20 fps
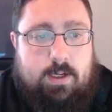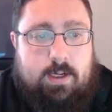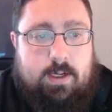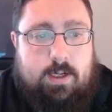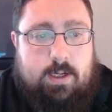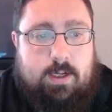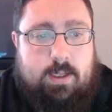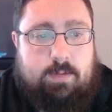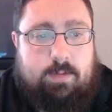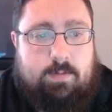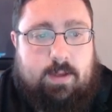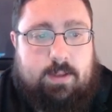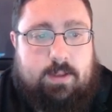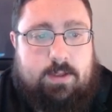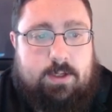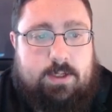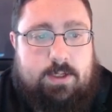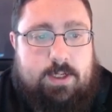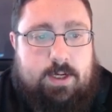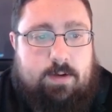they've got their
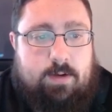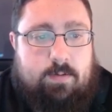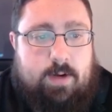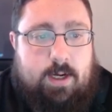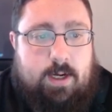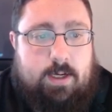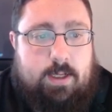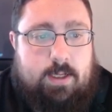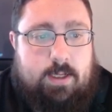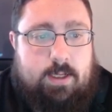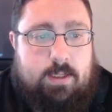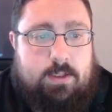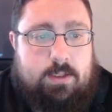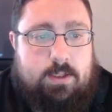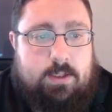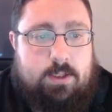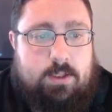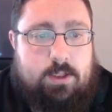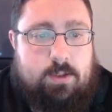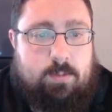tier rankings:
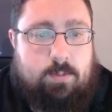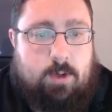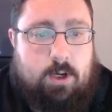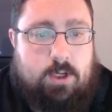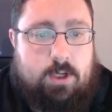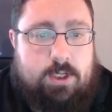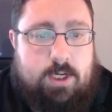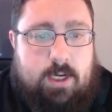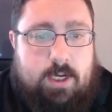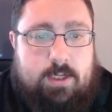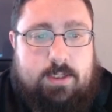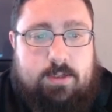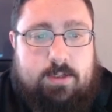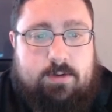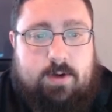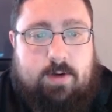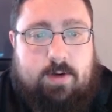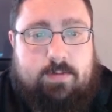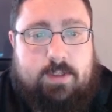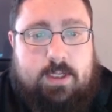Jamar Chase and
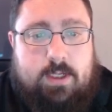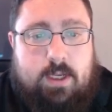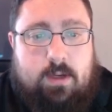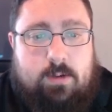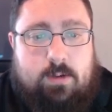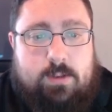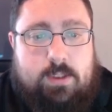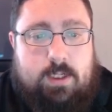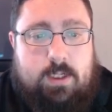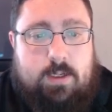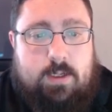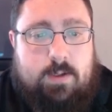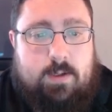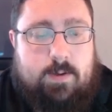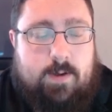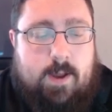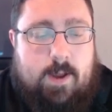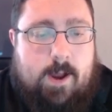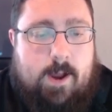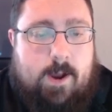Travis Kelce.
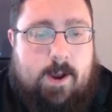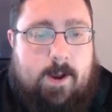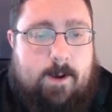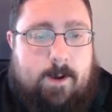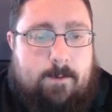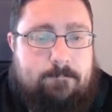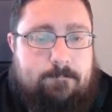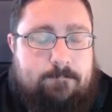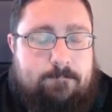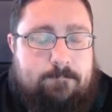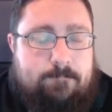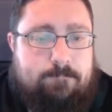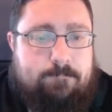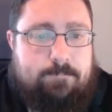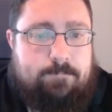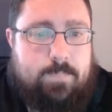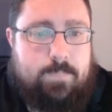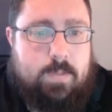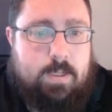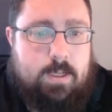
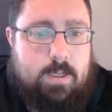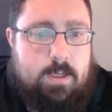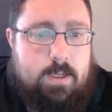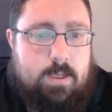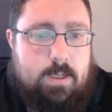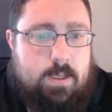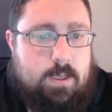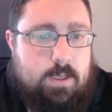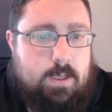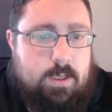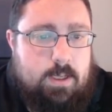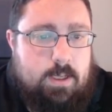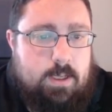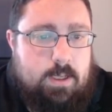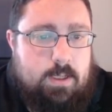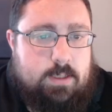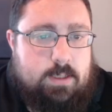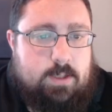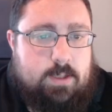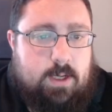
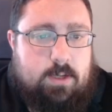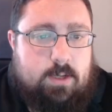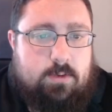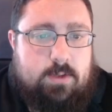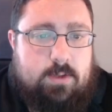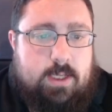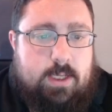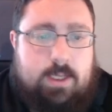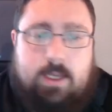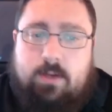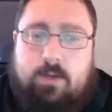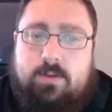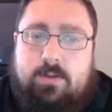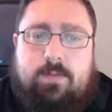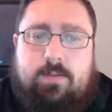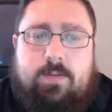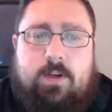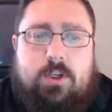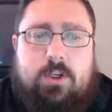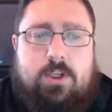So I don't think Kelce
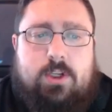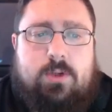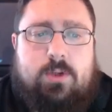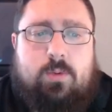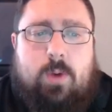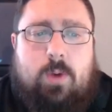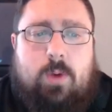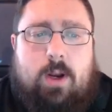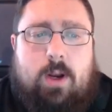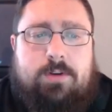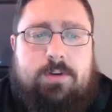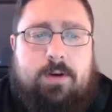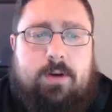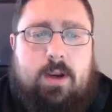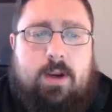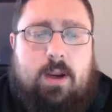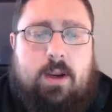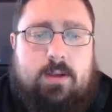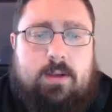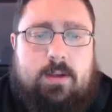finishes as wide receiver
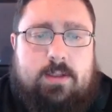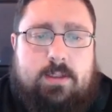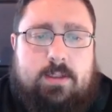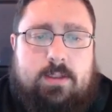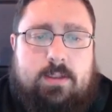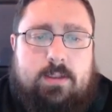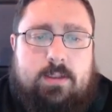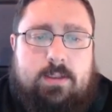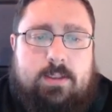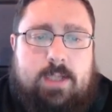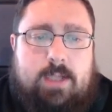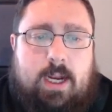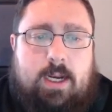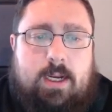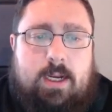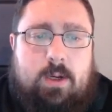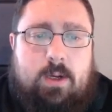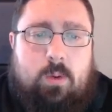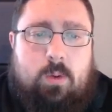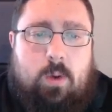as tight
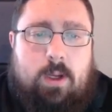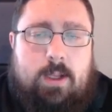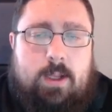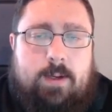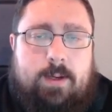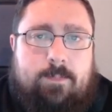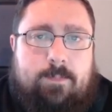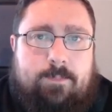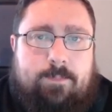end 1.